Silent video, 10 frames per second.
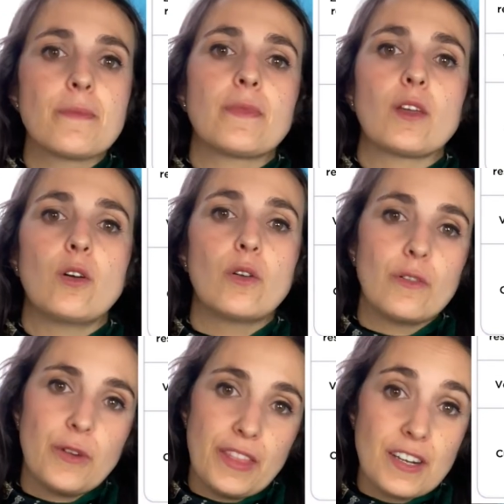or
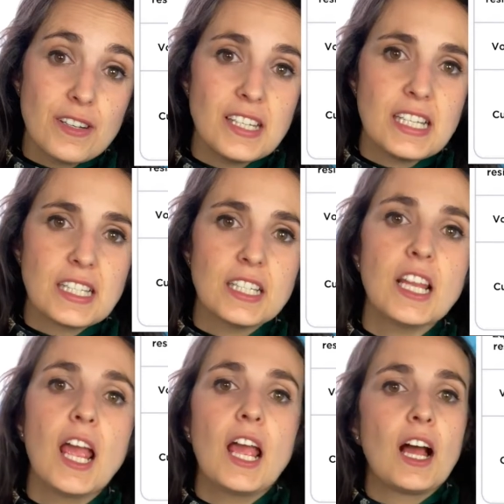with the resistance,
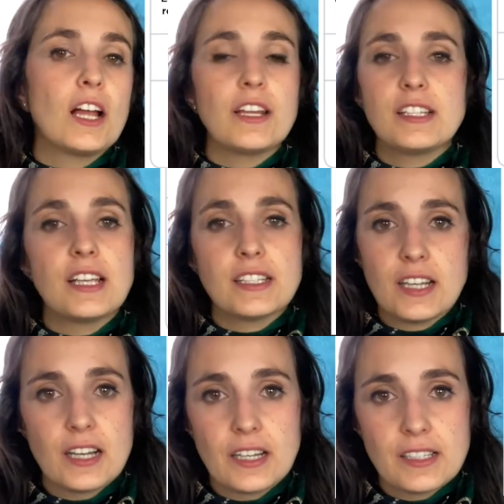and it's just a
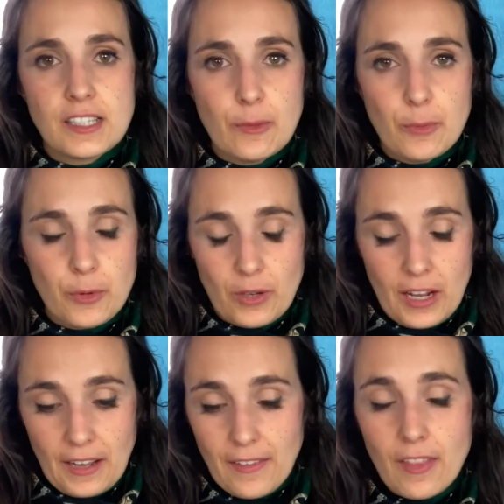simple add.